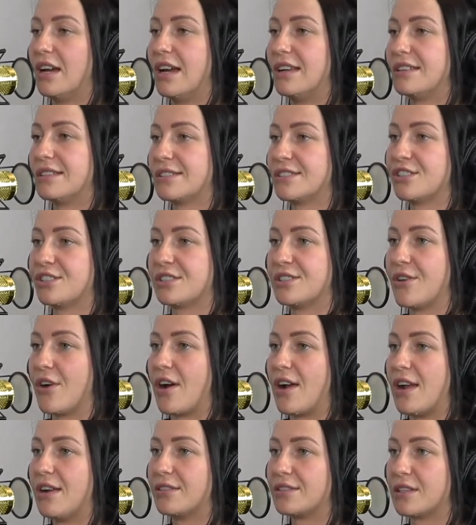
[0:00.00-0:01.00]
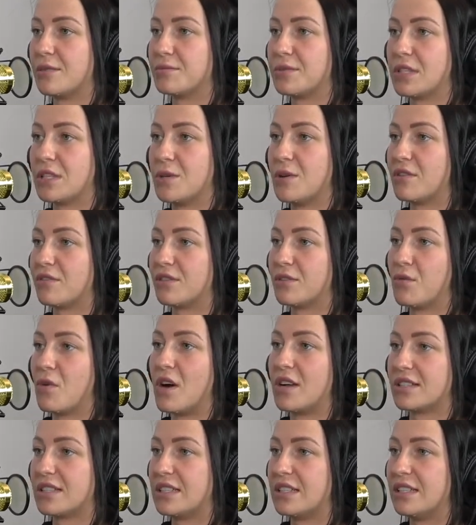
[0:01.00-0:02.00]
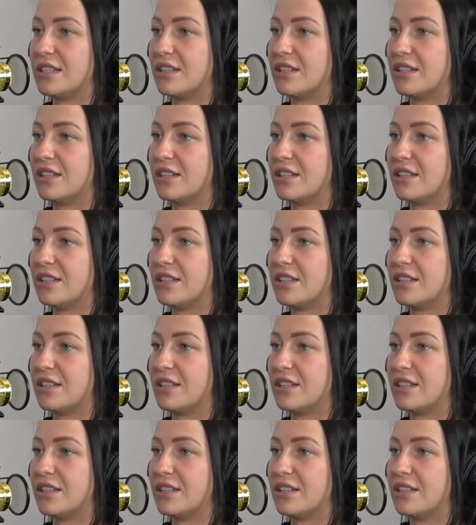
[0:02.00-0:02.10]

And it's just not something you ever want to